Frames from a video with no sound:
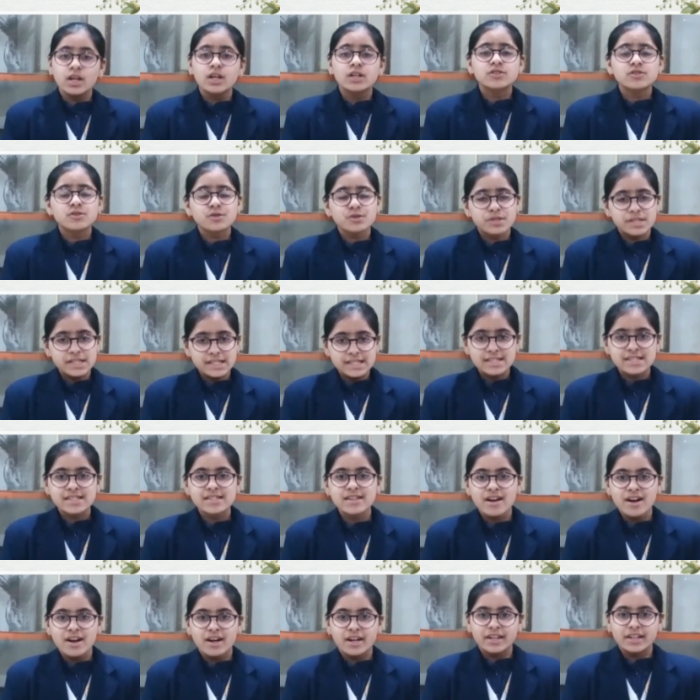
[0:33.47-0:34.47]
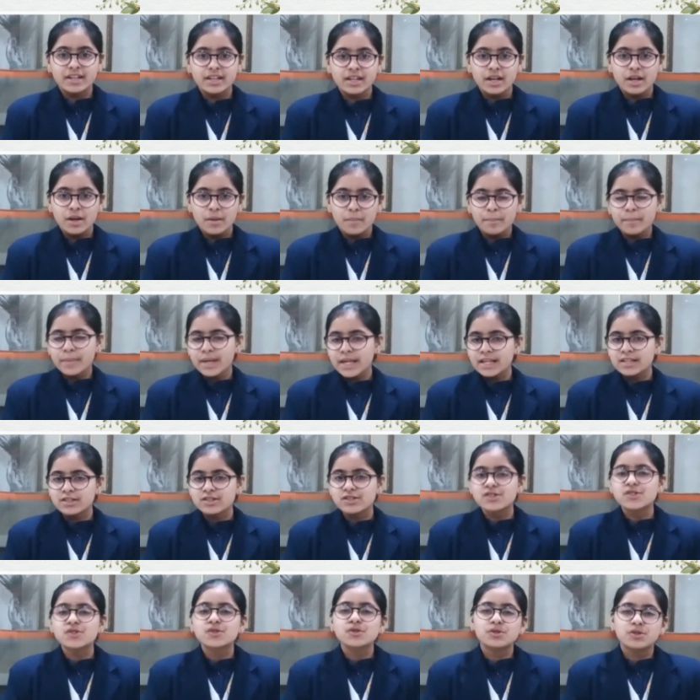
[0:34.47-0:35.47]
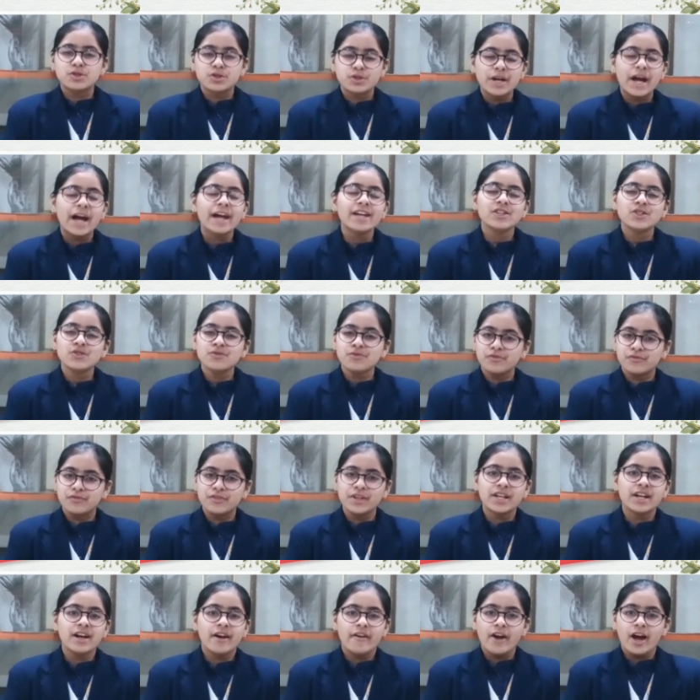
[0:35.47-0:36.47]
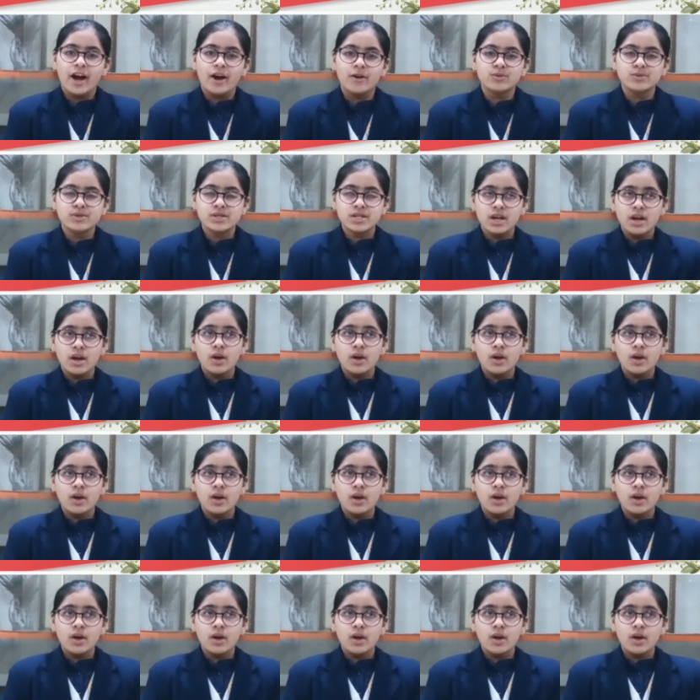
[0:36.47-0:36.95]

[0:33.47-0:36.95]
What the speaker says: To discern means to try to figure out